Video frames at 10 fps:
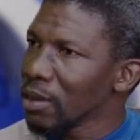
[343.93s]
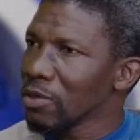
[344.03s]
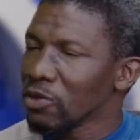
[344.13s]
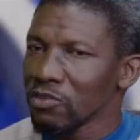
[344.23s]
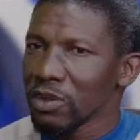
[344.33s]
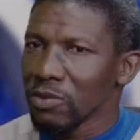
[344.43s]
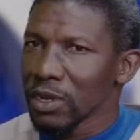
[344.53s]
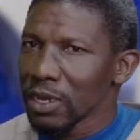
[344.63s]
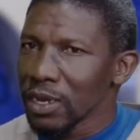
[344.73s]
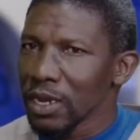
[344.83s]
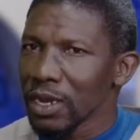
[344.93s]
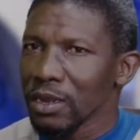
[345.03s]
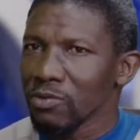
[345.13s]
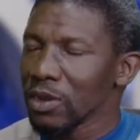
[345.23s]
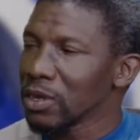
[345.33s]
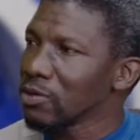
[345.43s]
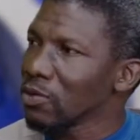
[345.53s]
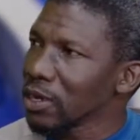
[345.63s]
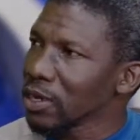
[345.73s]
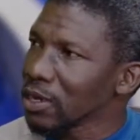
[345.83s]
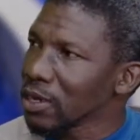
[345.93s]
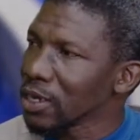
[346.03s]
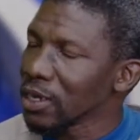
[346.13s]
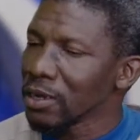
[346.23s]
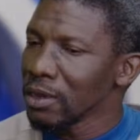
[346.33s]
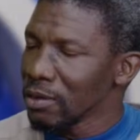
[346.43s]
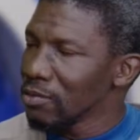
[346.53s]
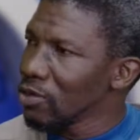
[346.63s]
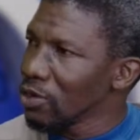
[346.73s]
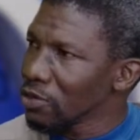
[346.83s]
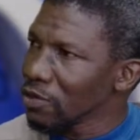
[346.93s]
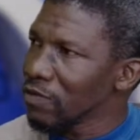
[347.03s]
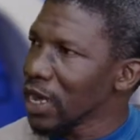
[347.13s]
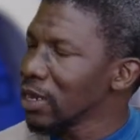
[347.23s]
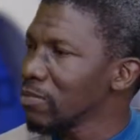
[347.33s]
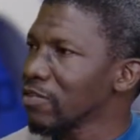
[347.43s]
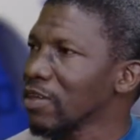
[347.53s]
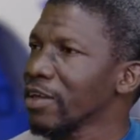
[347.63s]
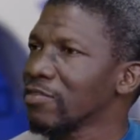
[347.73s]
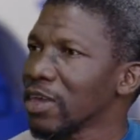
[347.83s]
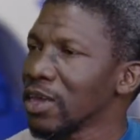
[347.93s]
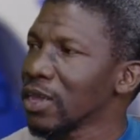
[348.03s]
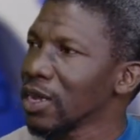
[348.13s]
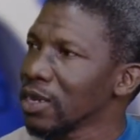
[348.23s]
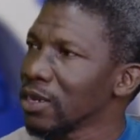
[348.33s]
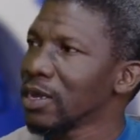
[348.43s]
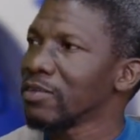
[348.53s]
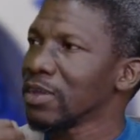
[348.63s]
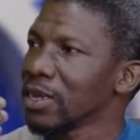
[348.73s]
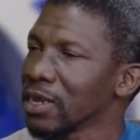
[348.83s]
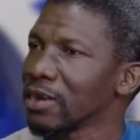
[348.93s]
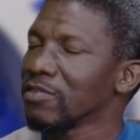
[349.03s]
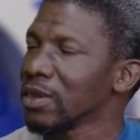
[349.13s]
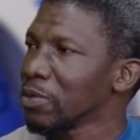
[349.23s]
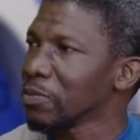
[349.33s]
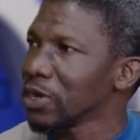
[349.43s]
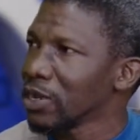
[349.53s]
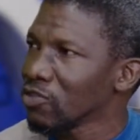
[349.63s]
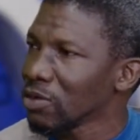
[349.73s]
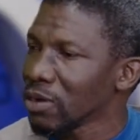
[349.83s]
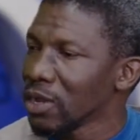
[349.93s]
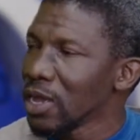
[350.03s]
because the 2013 and 2023, a lot of dynamics has changed and there is an increase in population.